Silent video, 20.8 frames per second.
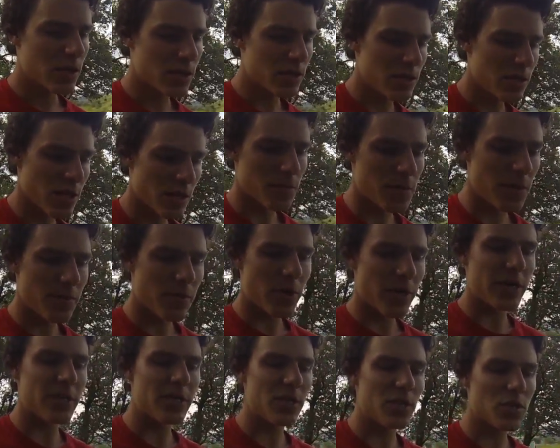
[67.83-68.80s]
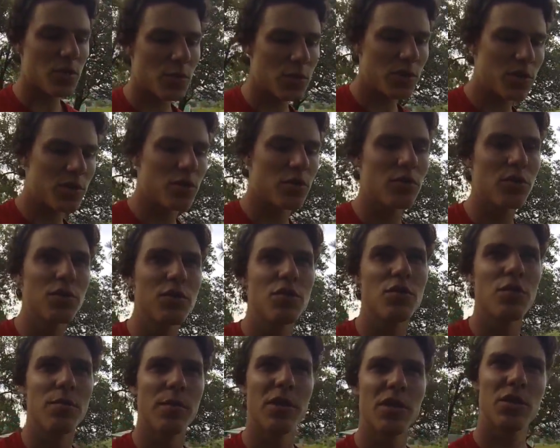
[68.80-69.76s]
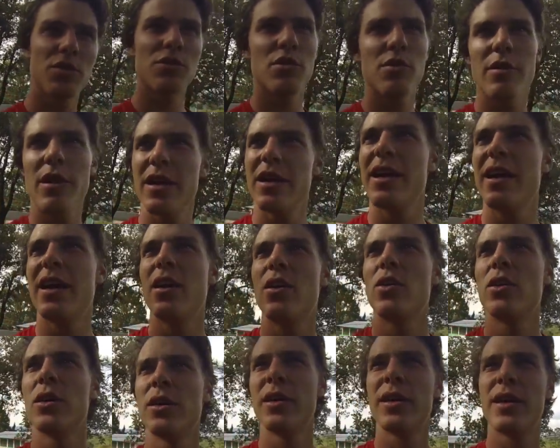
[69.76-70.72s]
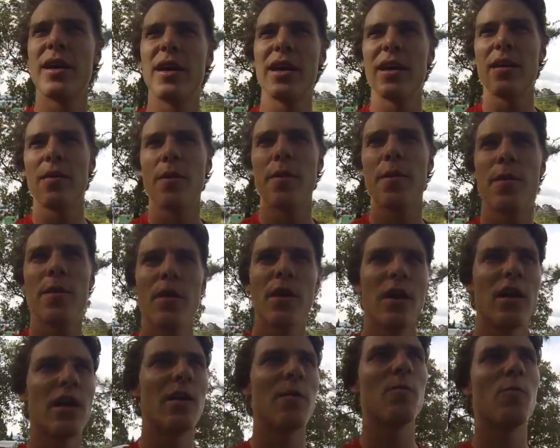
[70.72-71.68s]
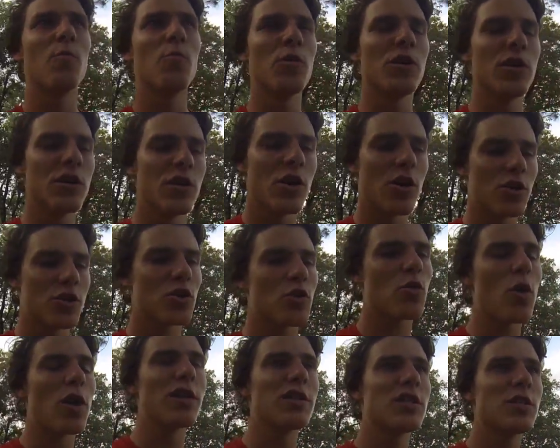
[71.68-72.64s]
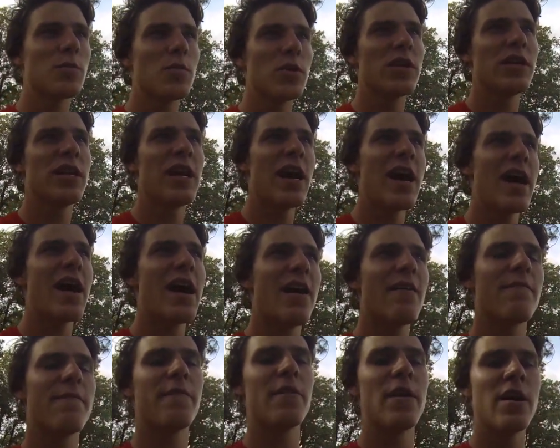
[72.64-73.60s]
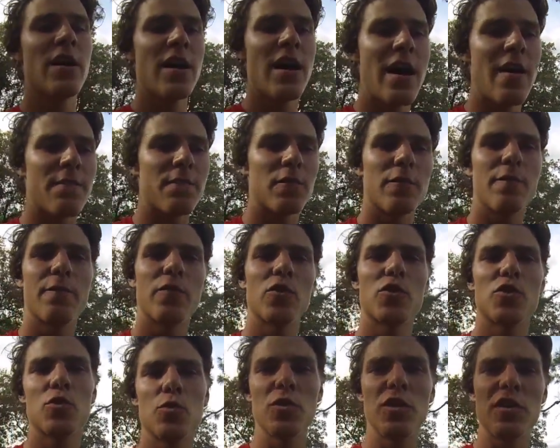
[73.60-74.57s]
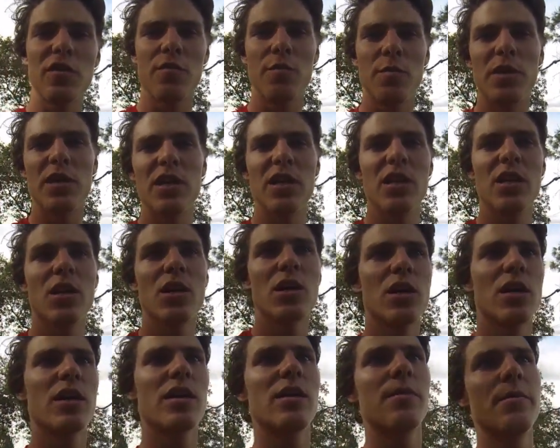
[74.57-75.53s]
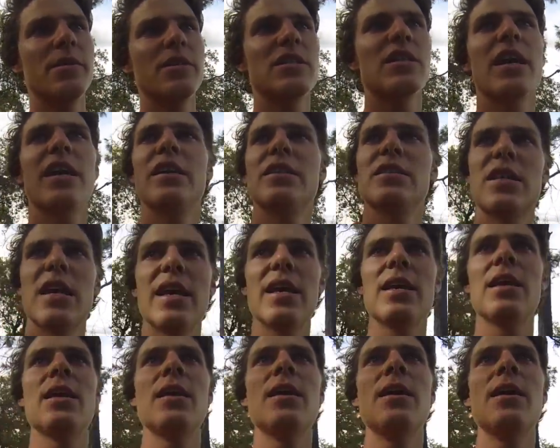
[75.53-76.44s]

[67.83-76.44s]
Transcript: young people, 18, 20-year-olds doing ministry right now. And our squad split in half after the first week of being here at Zion's Gate.